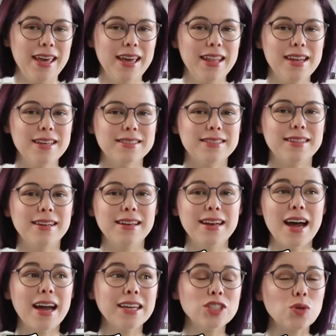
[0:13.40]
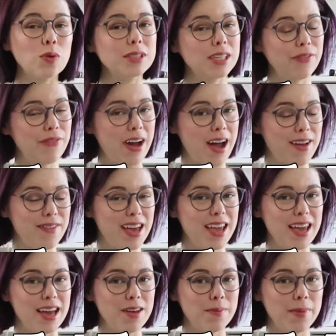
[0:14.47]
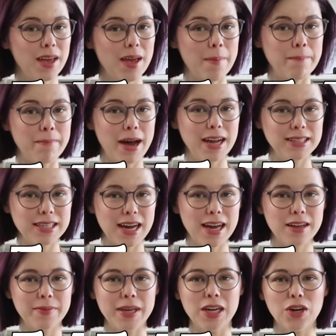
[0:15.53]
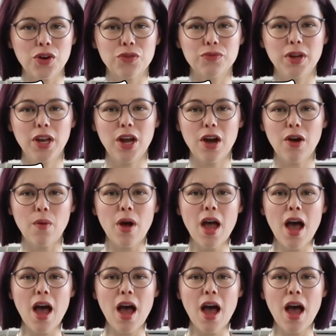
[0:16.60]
It is 9:25 a.m. my time here in Reno.